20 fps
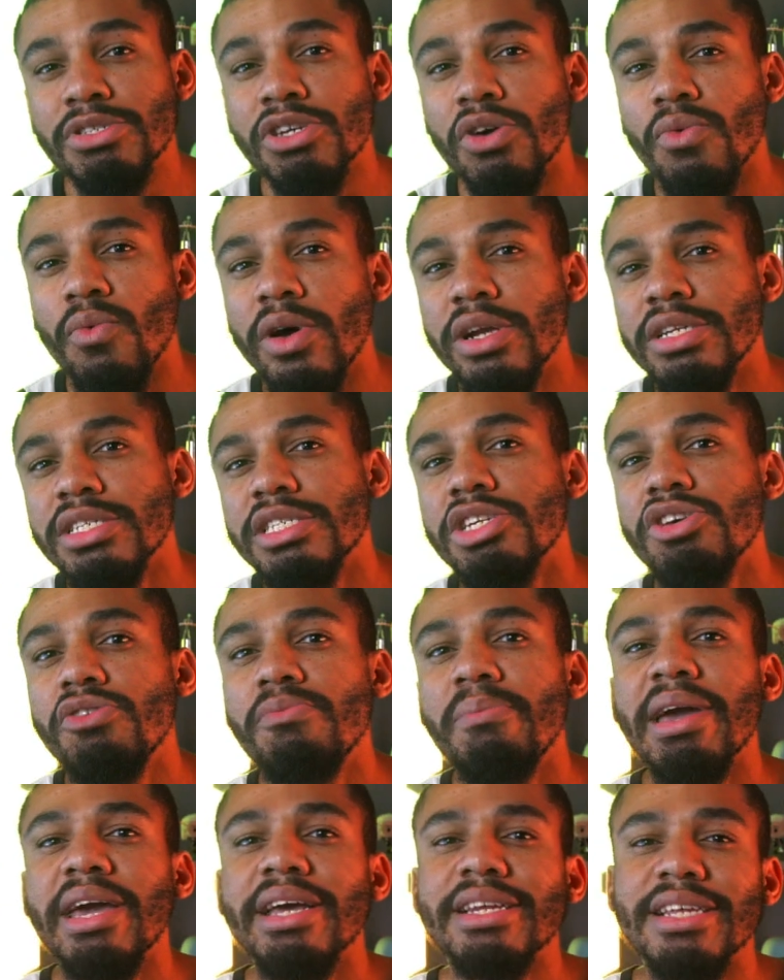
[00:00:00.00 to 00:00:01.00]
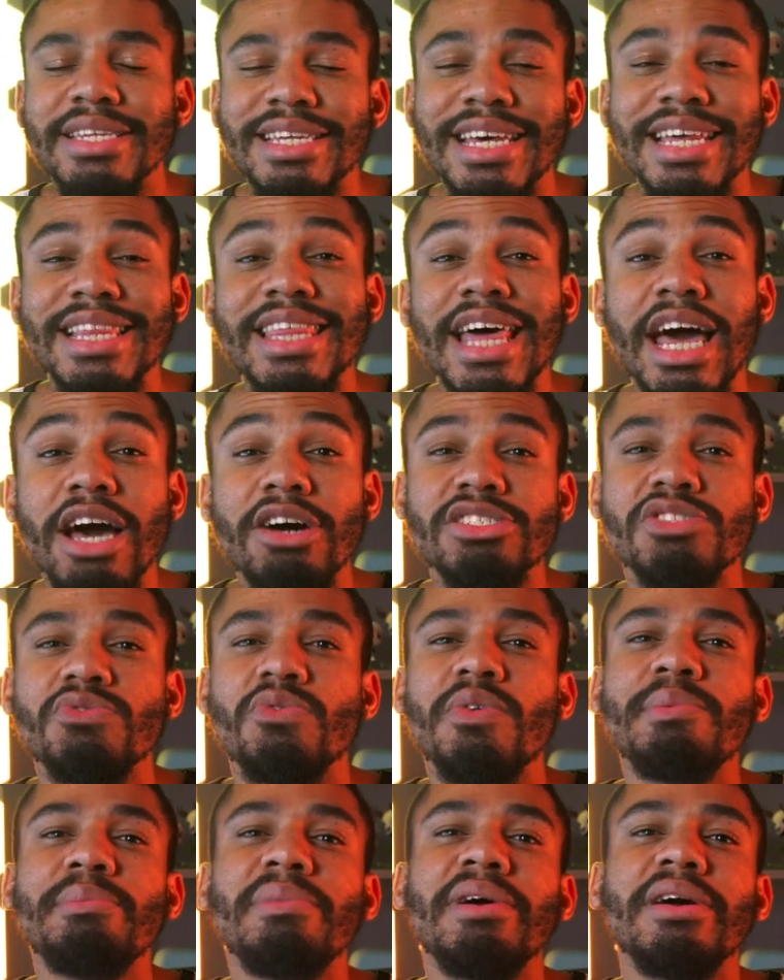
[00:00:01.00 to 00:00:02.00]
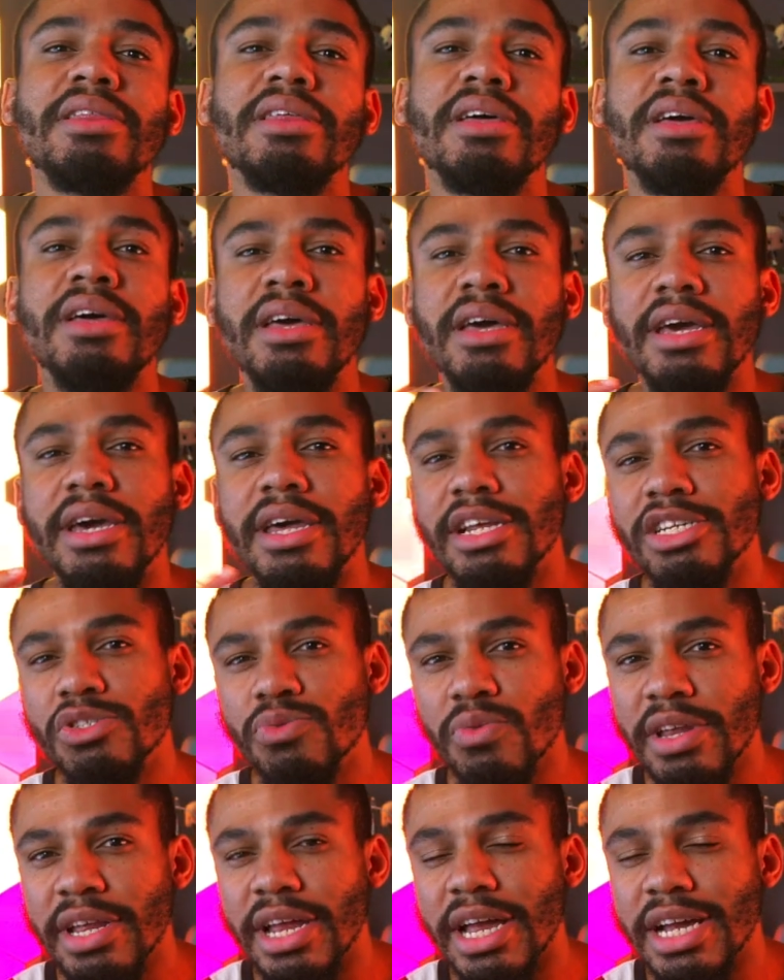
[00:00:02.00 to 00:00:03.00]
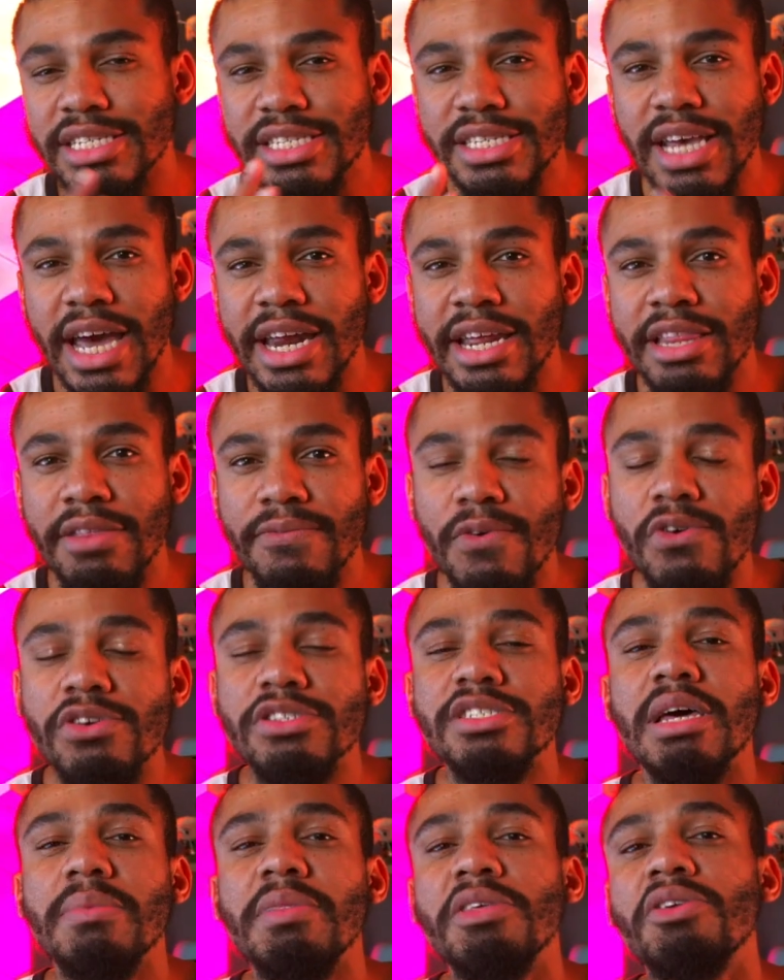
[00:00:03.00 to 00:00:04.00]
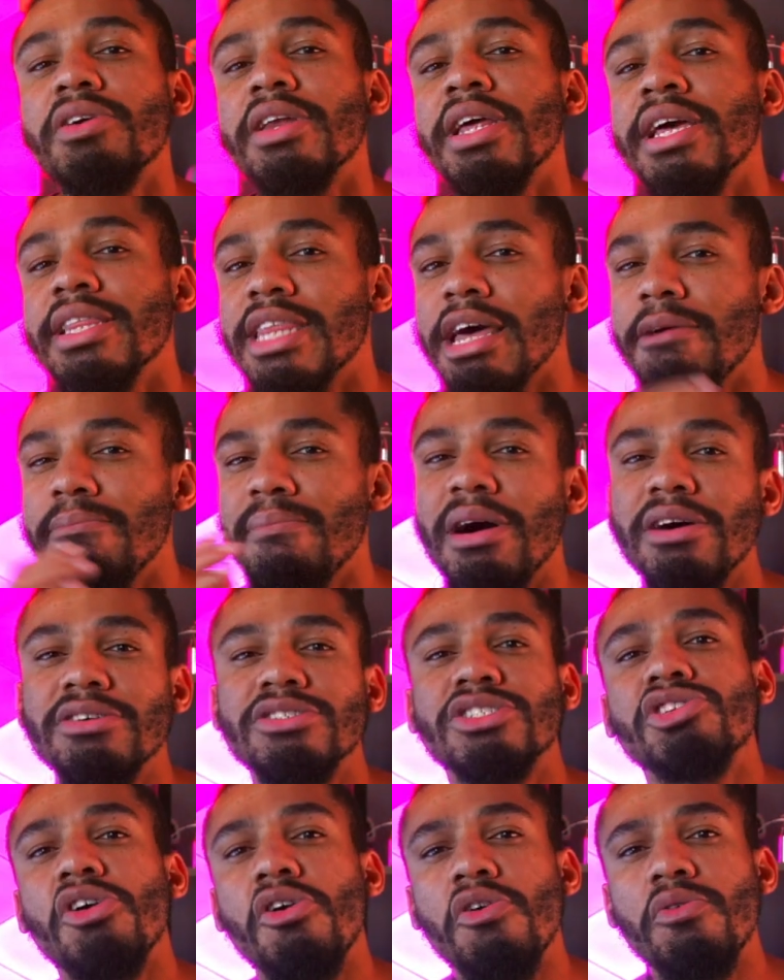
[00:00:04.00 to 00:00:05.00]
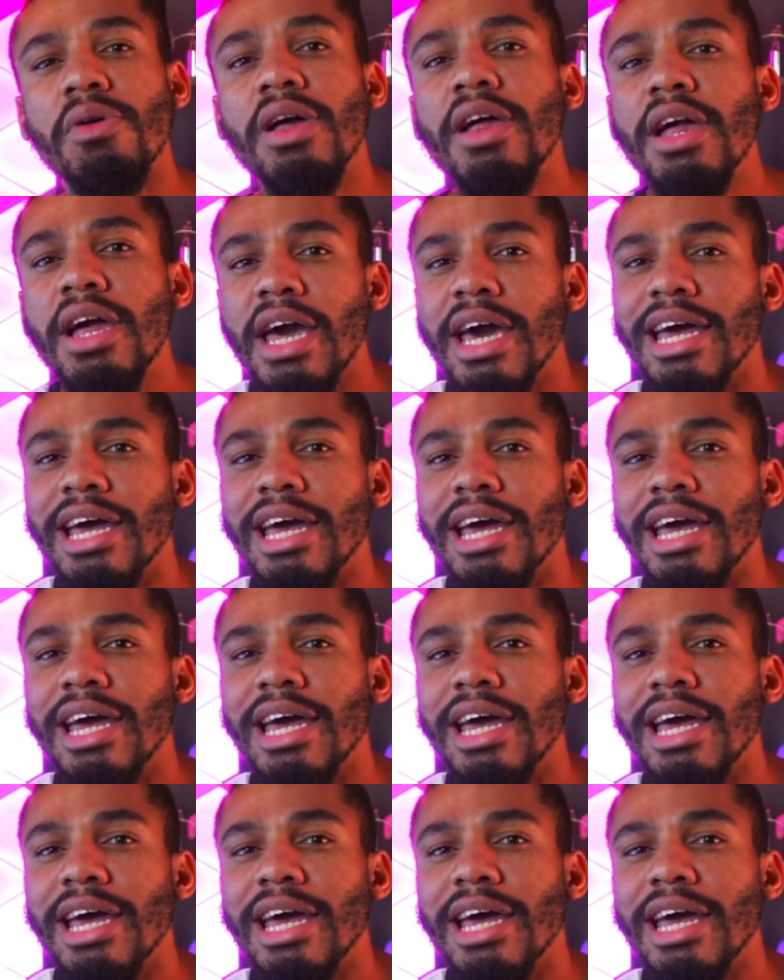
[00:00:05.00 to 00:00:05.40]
So once you make it to 10,000 one month, it is really exciting the first time that you can hit that milestone.